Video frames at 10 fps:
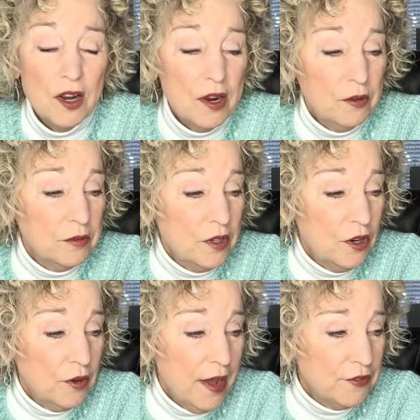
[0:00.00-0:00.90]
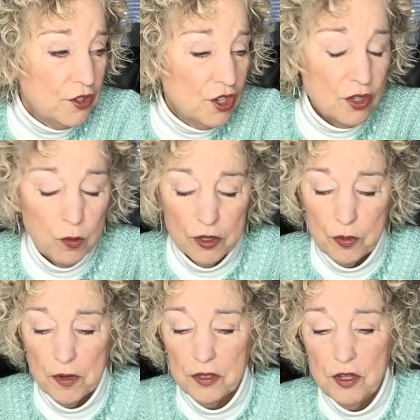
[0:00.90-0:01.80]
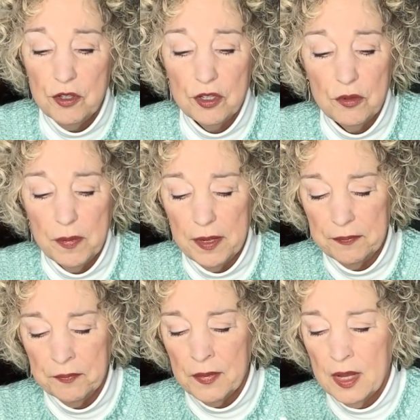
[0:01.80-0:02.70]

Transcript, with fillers: You know, I don't you don't have to just watch me on YouTube, but